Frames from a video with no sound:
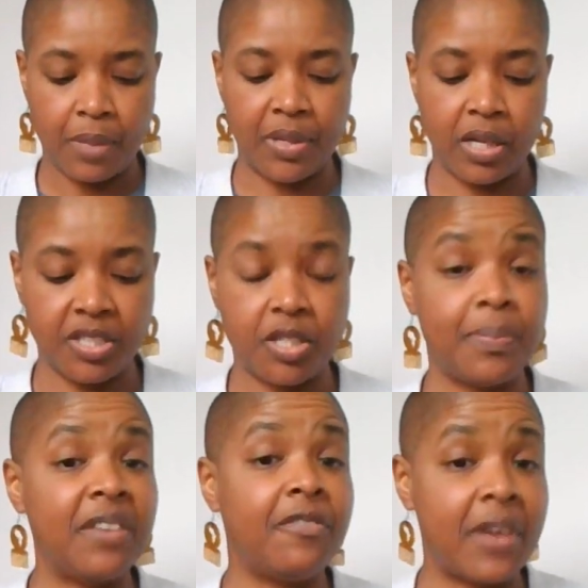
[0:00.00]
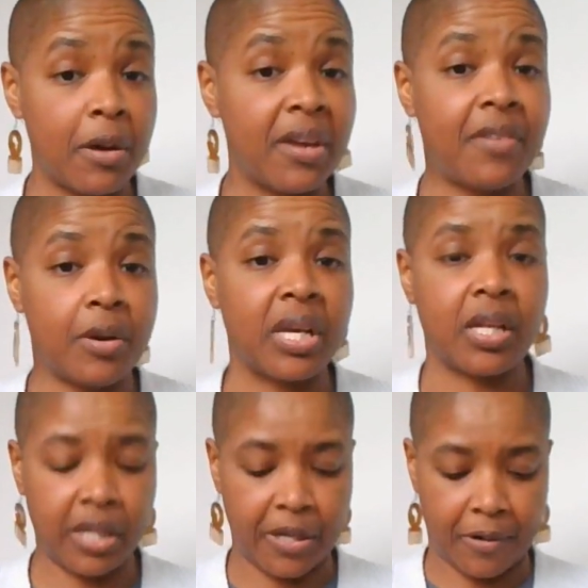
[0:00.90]
Because to be very, very
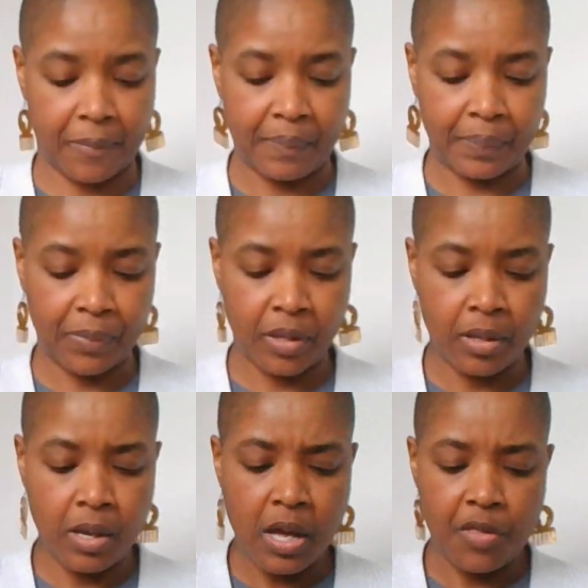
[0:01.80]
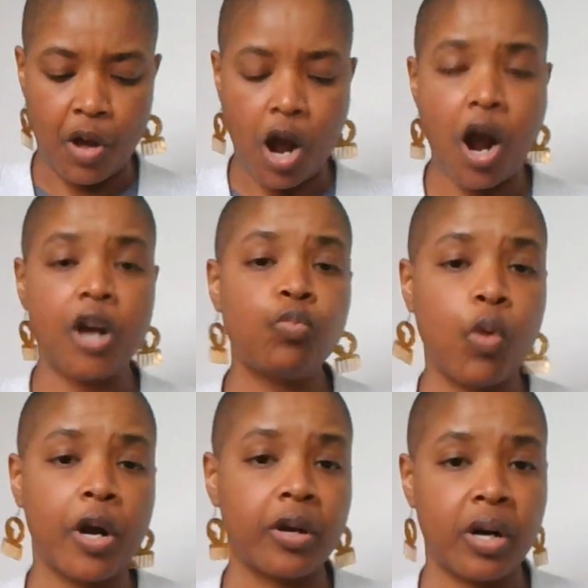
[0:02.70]
clear, the hard
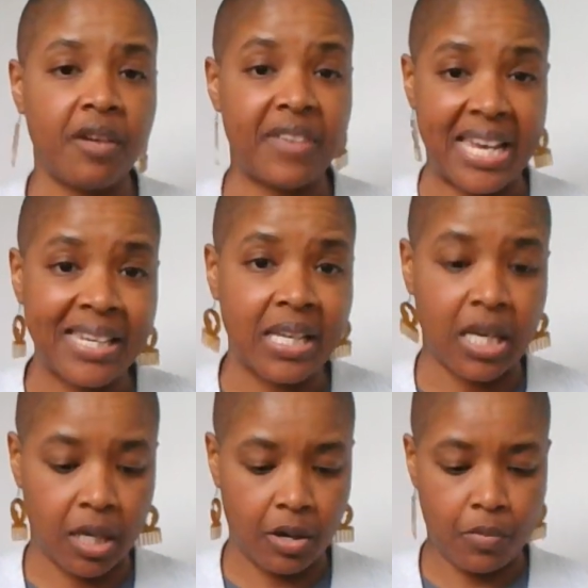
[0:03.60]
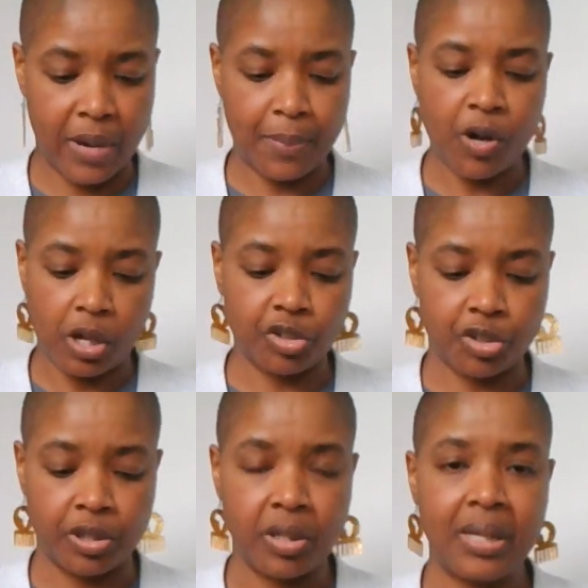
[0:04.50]
work of ending rape
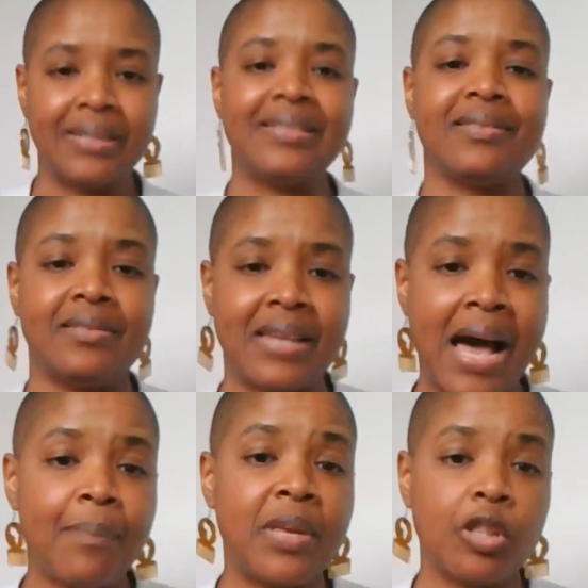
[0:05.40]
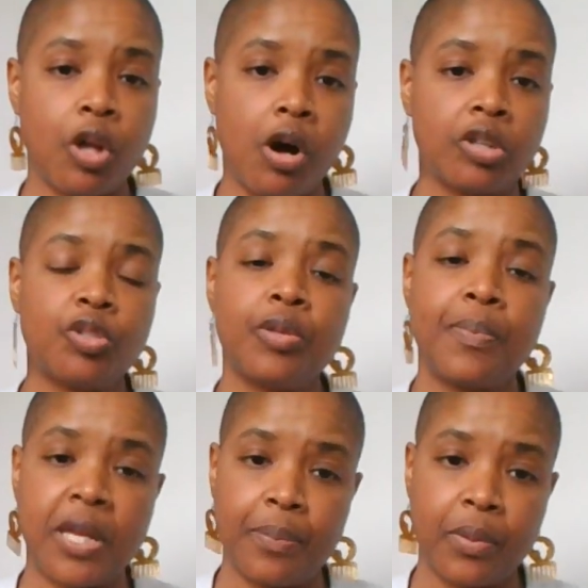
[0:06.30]
culture does not belong to the
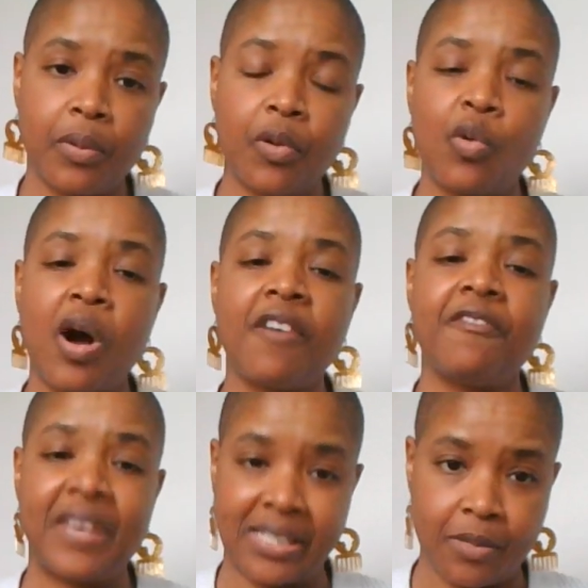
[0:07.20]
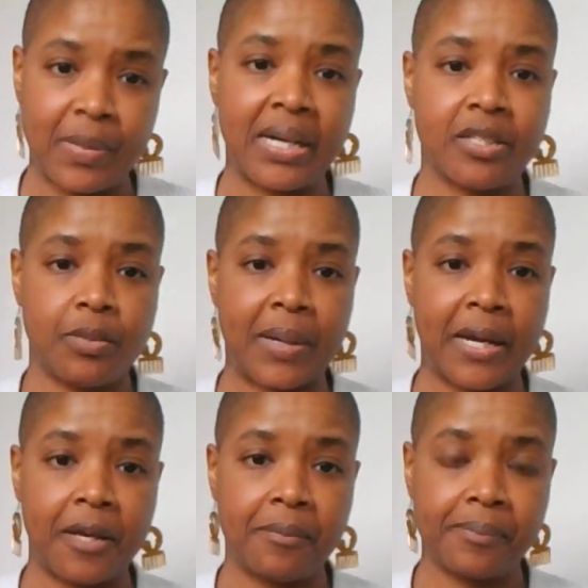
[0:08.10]
people who are victimized by
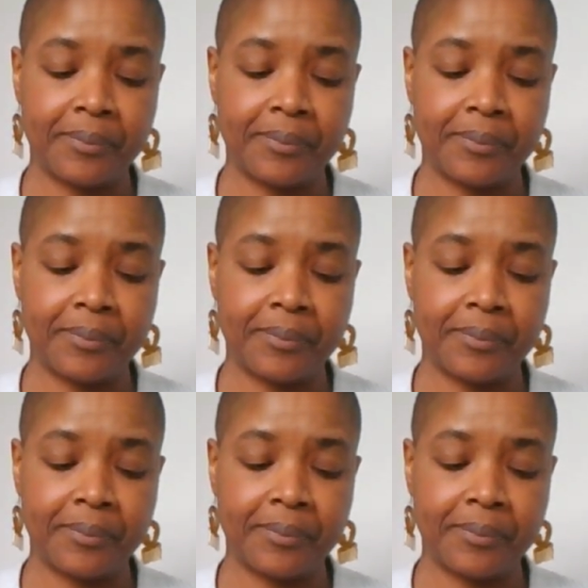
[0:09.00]
it.